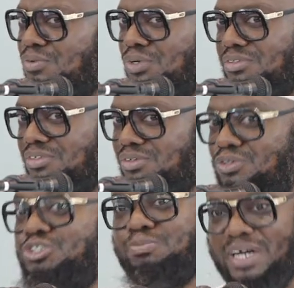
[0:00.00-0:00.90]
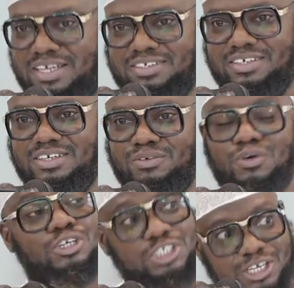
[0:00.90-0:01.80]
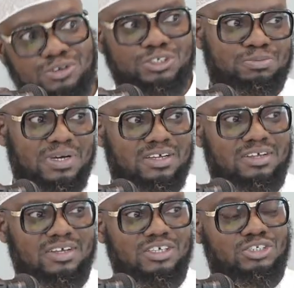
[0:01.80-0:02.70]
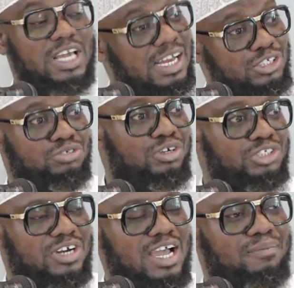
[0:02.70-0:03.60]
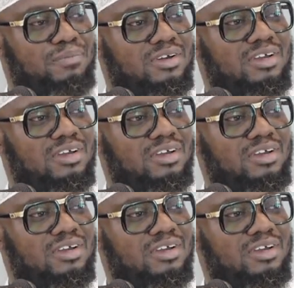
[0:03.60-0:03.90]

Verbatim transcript: Who? Utbah. We're going to kill Utbah. So he had a strong tribe.